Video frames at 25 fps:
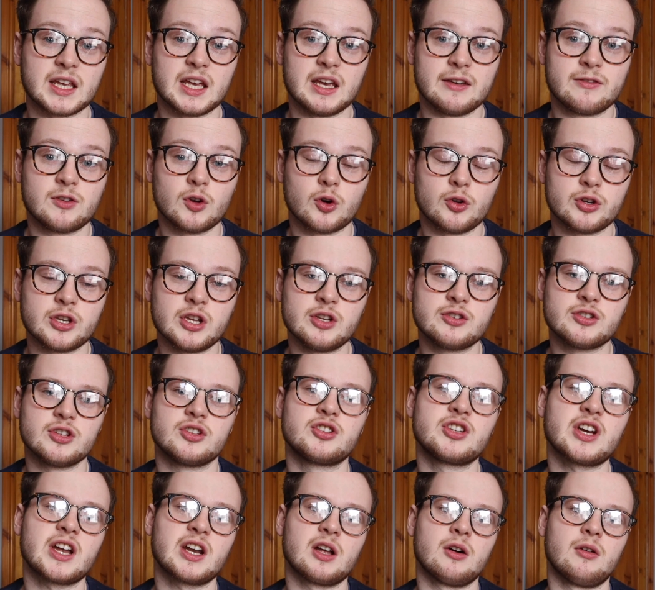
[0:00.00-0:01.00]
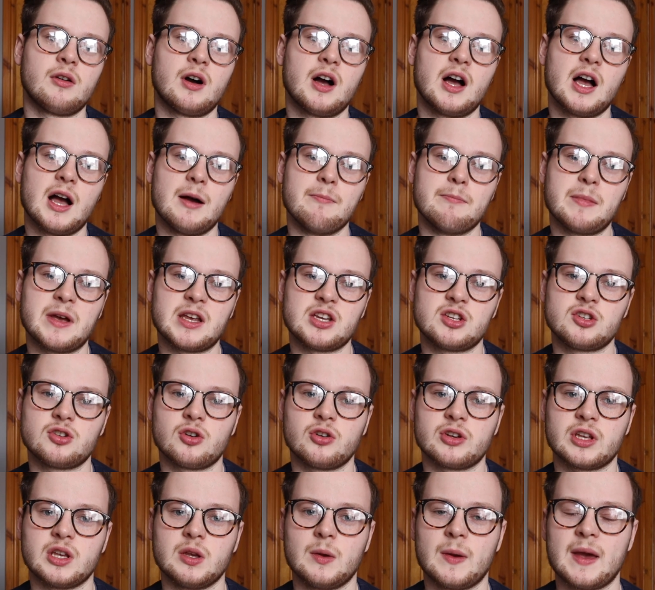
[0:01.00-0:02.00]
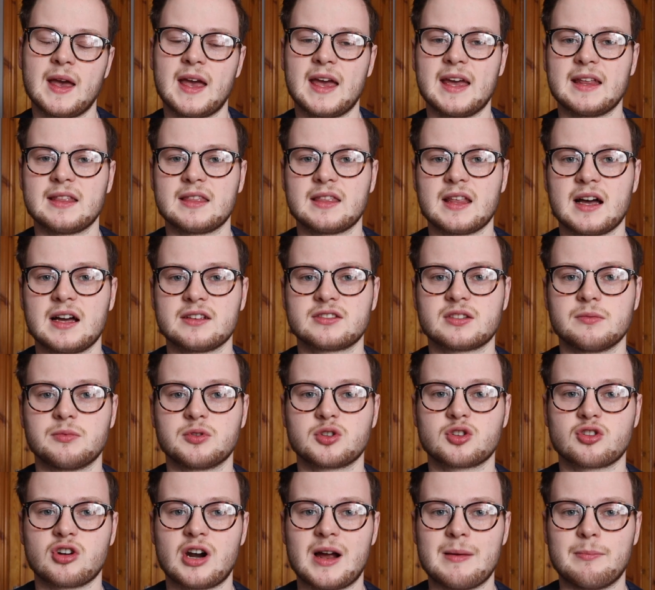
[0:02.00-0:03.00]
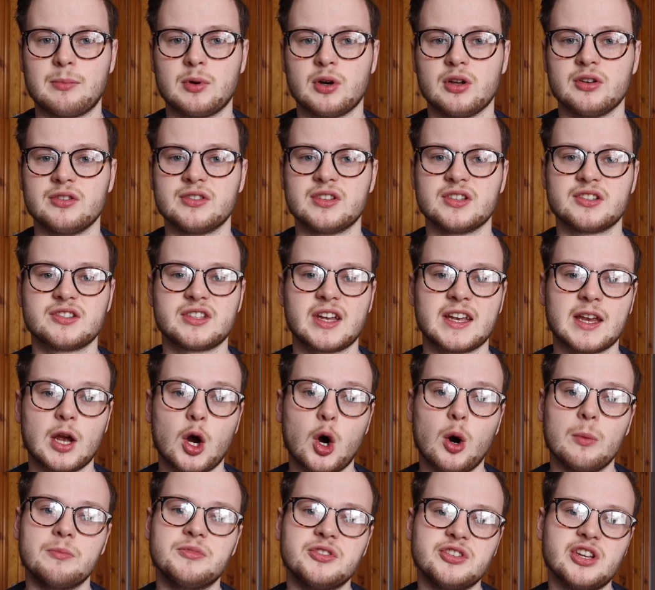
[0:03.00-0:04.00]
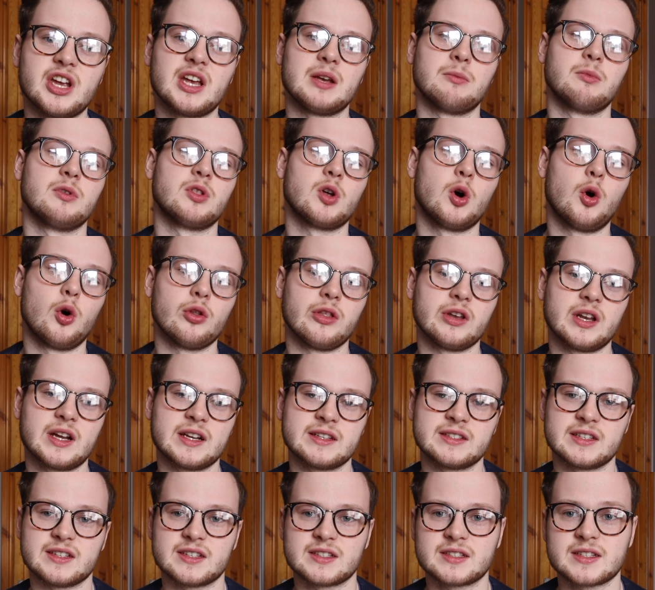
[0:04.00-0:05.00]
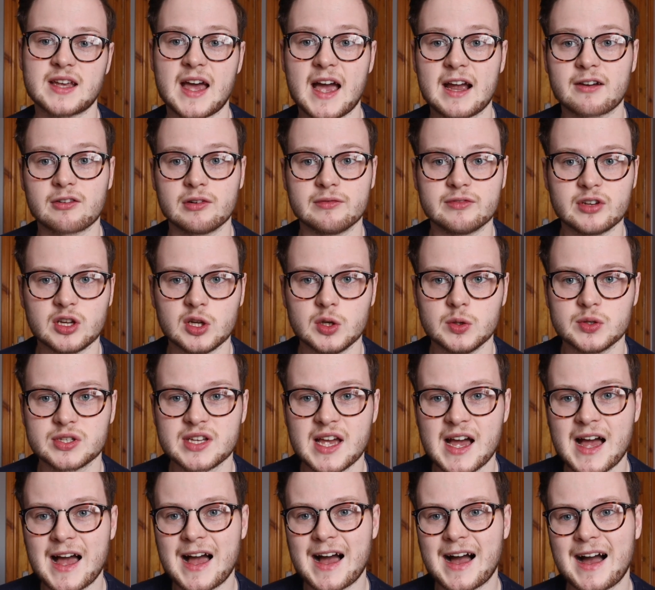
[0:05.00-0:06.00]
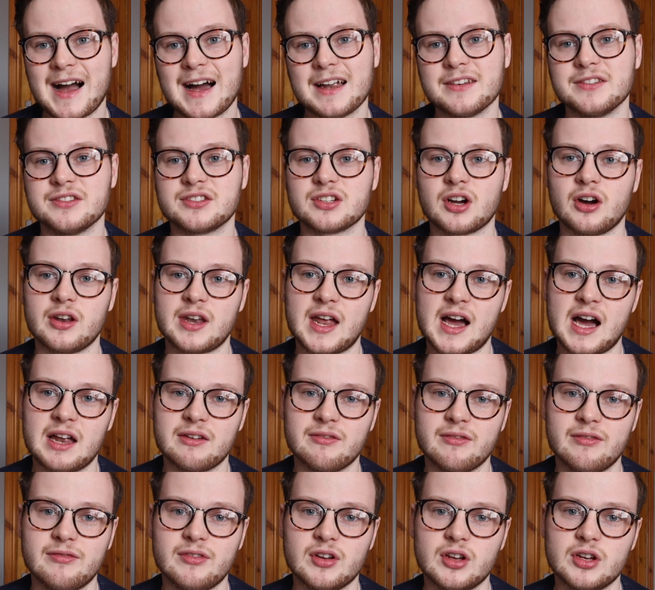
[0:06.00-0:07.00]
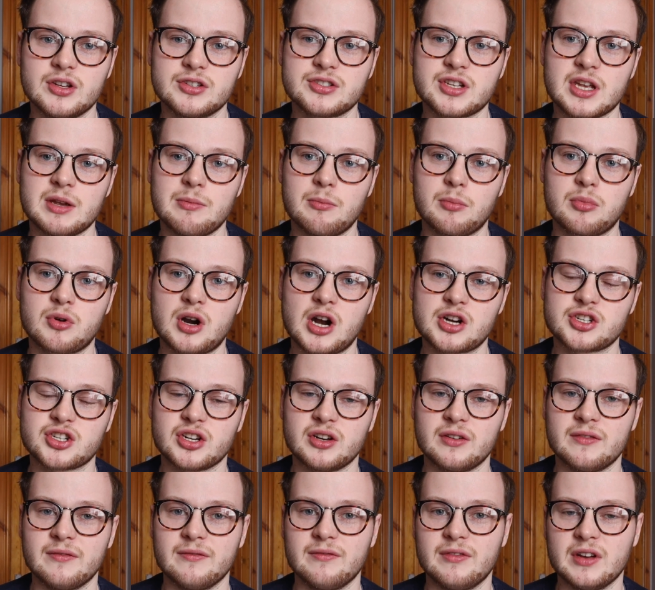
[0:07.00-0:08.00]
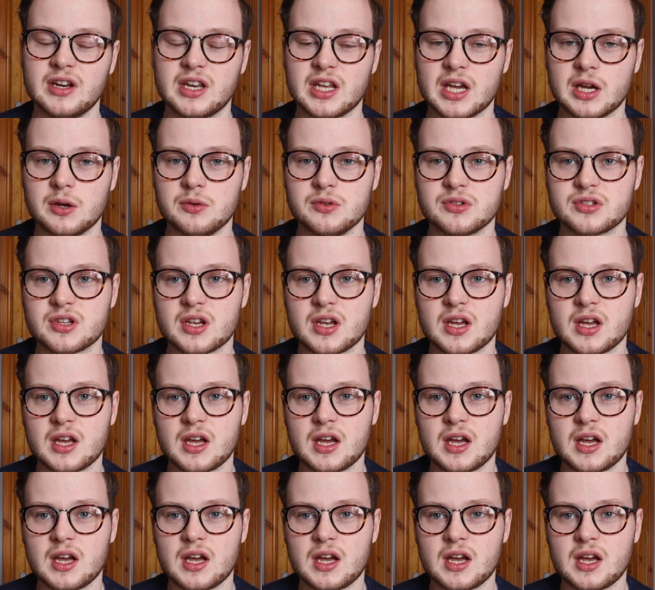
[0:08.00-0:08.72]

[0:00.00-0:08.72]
If you're new to the channel, make sure you hit that subscribe button to stay up to date with all the latest tech reviews, hands-on and first impression videos.